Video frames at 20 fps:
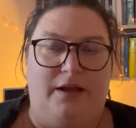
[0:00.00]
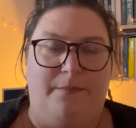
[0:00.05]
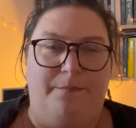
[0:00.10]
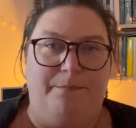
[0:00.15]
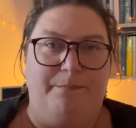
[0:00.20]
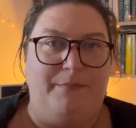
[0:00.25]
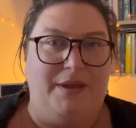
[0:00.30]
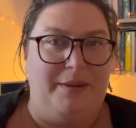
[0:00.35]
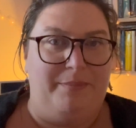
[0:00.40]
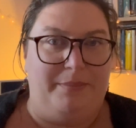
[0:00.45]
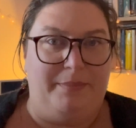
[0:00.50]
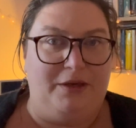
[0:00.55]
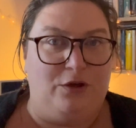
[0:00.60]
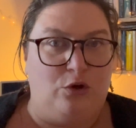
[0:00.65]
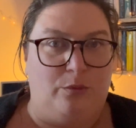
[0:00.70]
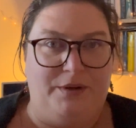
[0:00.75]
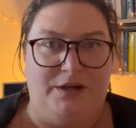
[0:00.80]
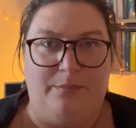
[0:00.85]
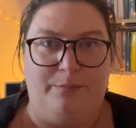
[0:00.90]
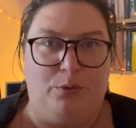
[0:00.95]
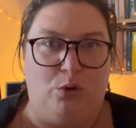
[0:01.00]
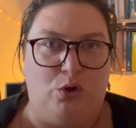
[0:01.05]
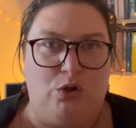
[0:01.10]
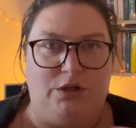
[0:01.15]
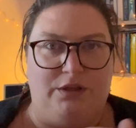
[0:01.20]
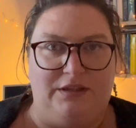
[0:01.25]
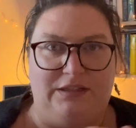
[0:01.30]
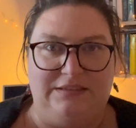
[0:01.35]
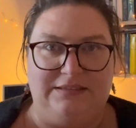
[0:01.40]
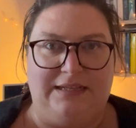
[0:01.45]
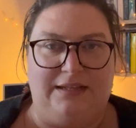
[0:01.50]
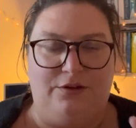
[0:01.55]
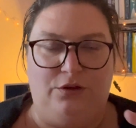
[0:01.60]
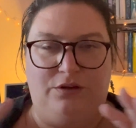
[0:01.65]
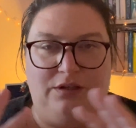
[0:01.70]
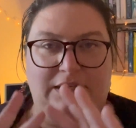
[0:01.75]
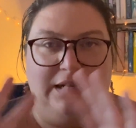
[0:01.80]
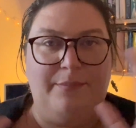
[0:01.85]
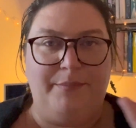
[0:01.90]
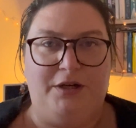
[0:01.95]
maybe becoming a book and this, that and the
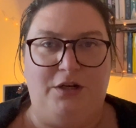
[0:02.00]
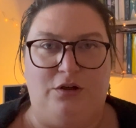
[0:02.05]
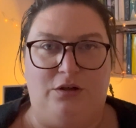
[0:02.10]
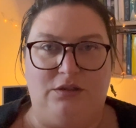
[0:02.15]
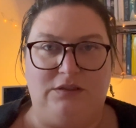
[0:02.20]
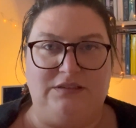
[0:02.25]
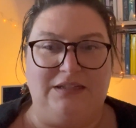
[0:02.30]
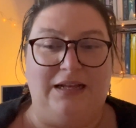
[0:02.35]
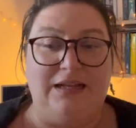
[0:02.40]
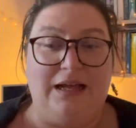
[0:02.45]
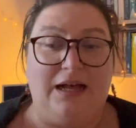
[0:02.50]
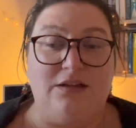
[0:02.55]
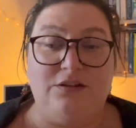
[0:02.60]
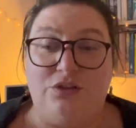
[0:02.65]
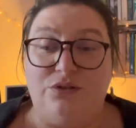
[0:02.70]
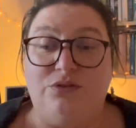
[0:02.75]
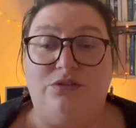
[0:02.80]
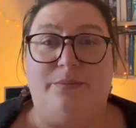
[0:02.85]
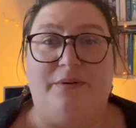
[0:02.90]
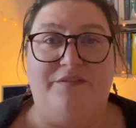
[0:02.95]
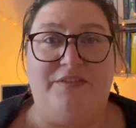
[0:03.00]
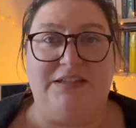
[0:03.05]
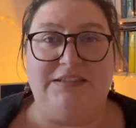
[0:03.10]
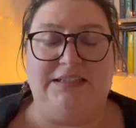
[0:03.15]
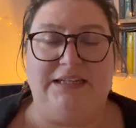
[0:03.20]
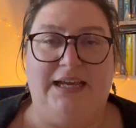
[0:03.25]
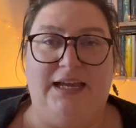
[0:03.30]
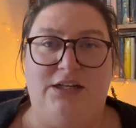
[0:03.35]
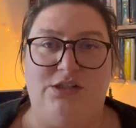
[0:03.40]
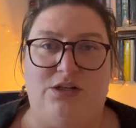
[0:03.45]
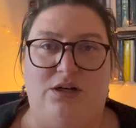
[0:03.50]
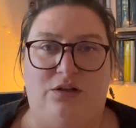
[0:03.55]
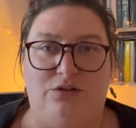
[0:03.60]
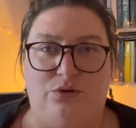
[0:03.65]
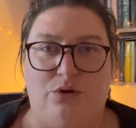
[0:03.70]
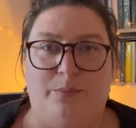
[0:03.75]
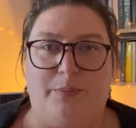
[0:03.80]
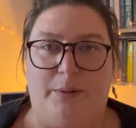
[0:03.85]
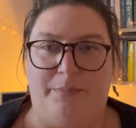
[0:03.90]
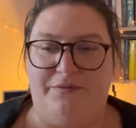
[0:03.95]
other. Let me know, because I'll do some investigation. I'll
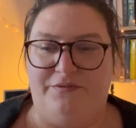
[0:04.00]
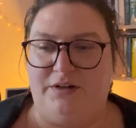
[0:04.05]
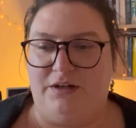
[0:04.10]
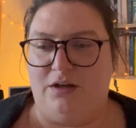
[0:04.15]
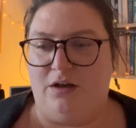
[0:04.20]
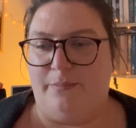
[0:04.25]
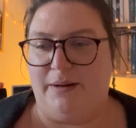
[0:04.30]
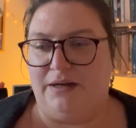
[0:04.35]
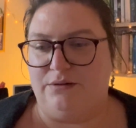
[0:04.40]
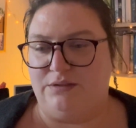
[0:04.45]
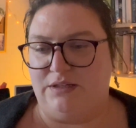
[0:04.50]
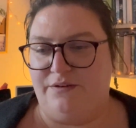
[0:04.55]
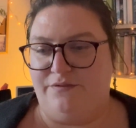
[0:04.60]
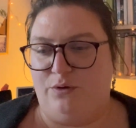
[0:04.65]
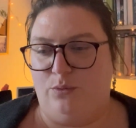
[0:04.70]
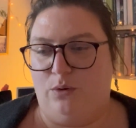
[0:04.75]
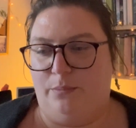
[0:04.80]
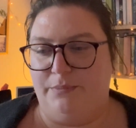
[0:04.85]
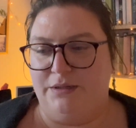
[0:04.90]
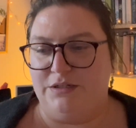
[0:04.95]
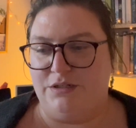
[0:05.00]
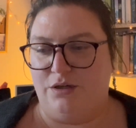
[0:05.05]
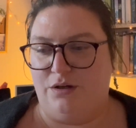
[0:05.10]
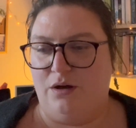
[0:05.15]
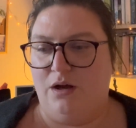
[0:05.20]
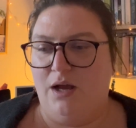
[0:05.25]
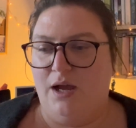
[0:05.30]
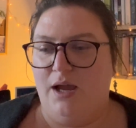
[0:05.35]
do a proper video about it if you want me to.